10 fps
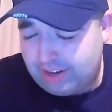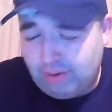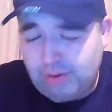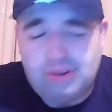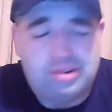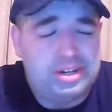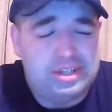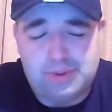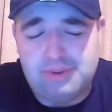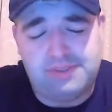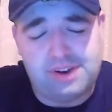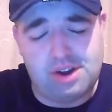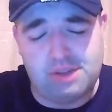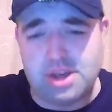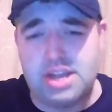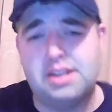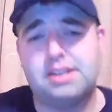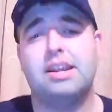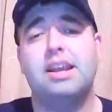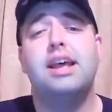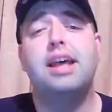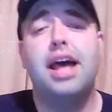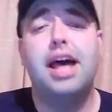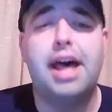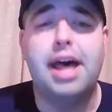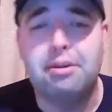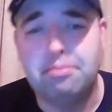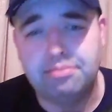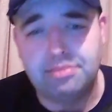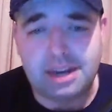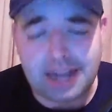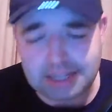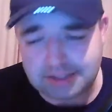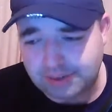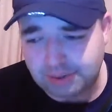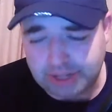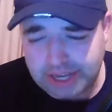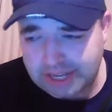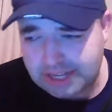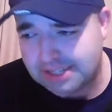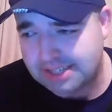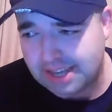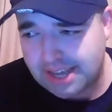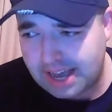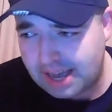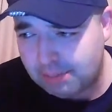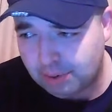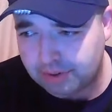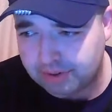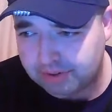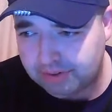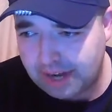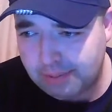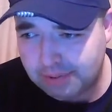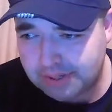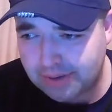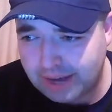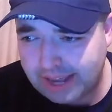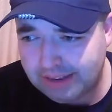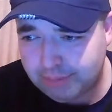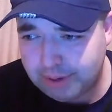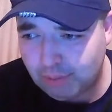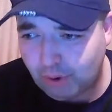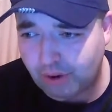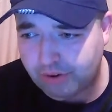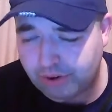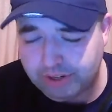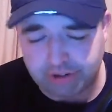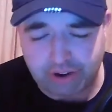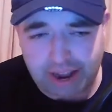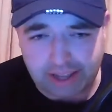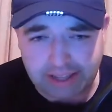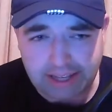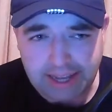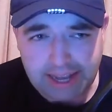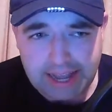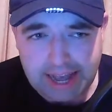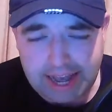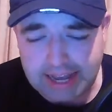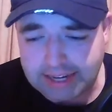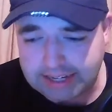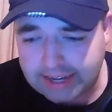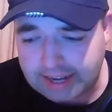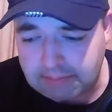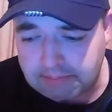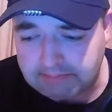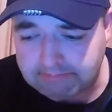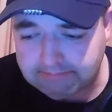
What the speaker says: I know, look at it, it's been fairly mild the last few days, but Leopardstown have been watering the track, and